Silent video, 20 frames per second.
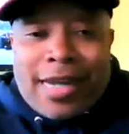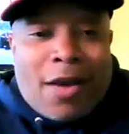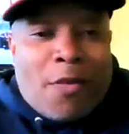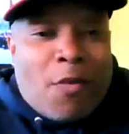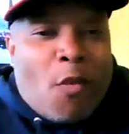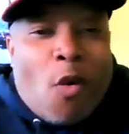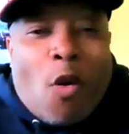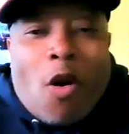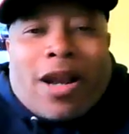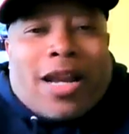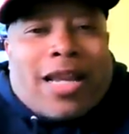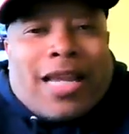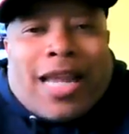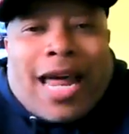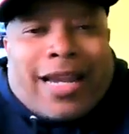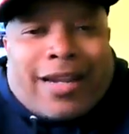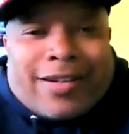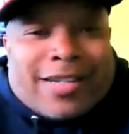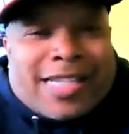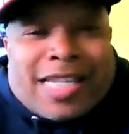I want to
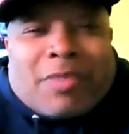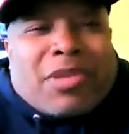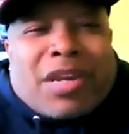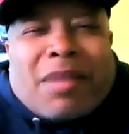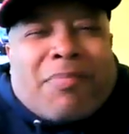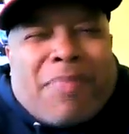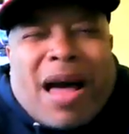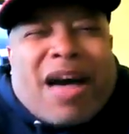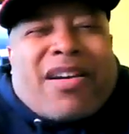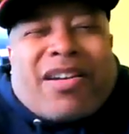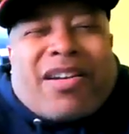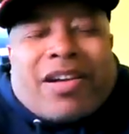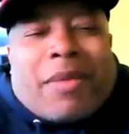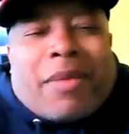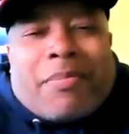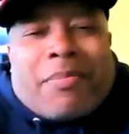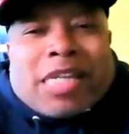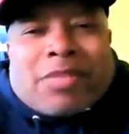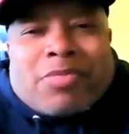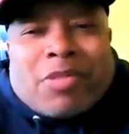like her. Something about her that
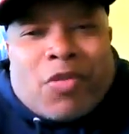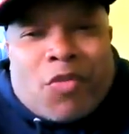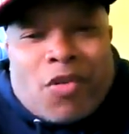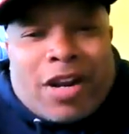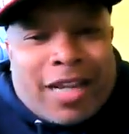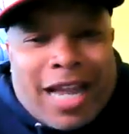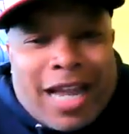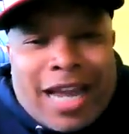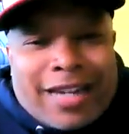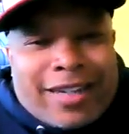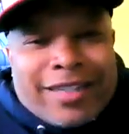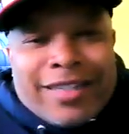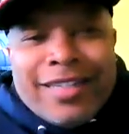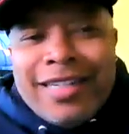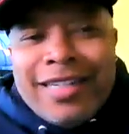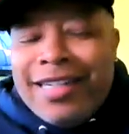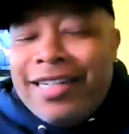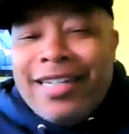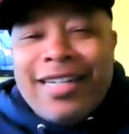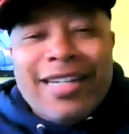makes me want to like her.
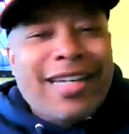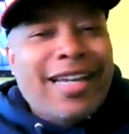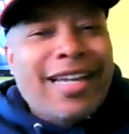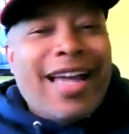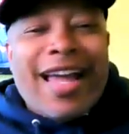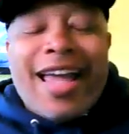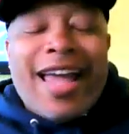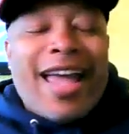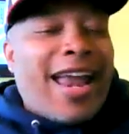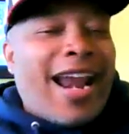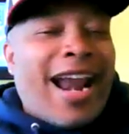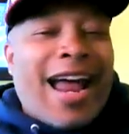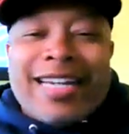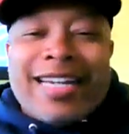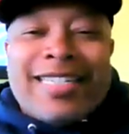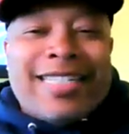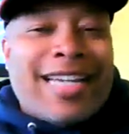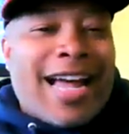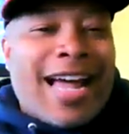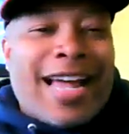And
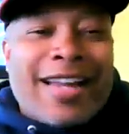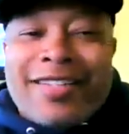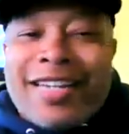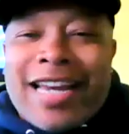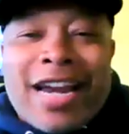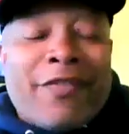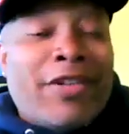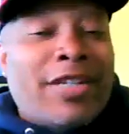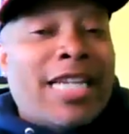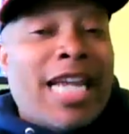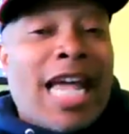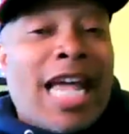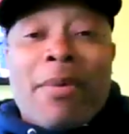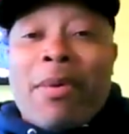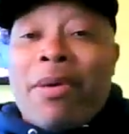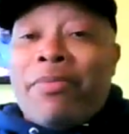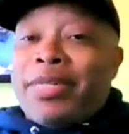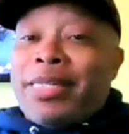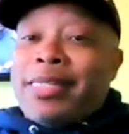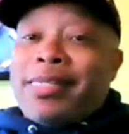I every time
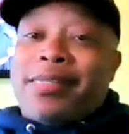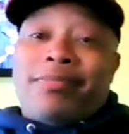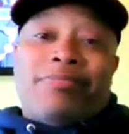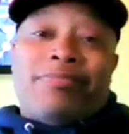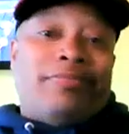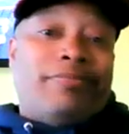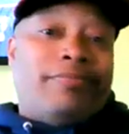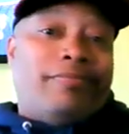I'm just.